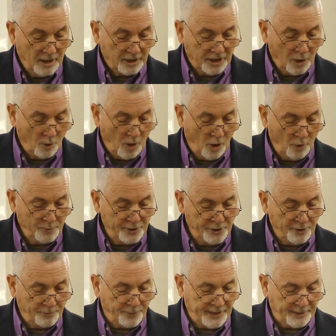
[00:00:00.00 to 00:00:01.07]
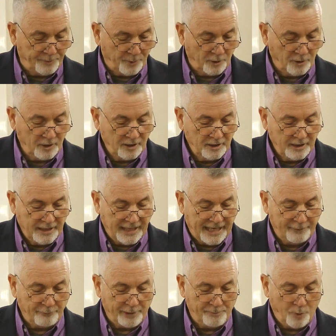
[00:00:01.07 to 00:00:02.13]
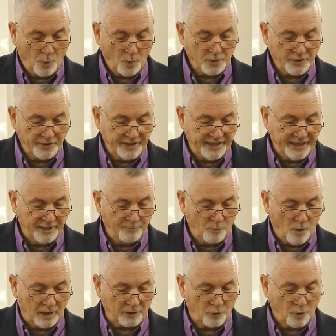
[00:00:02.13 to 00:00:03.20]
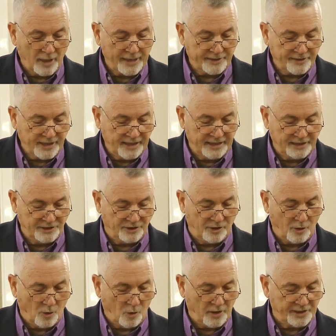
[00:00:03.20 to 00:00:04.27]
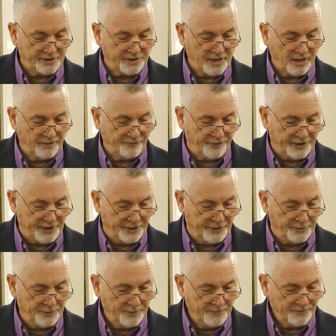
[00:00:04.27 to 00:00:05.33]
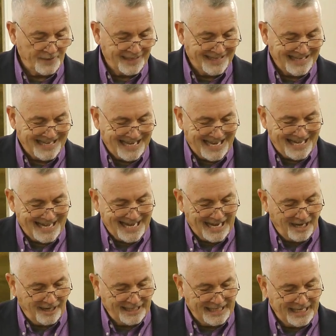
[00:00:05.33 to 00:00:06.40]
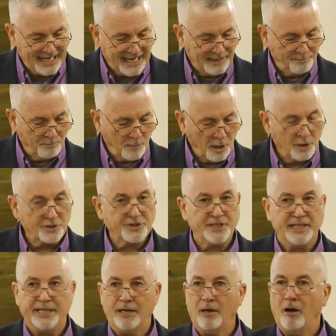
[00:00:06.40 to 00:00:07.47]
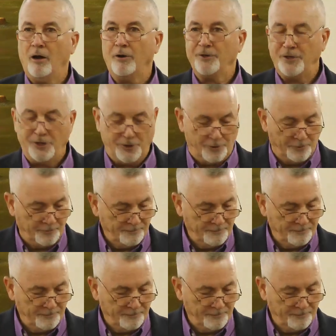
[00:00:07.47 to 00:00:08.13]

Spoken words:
'Go home to your people and report to them what great things the Lord has done for you, and how he had mercy on you.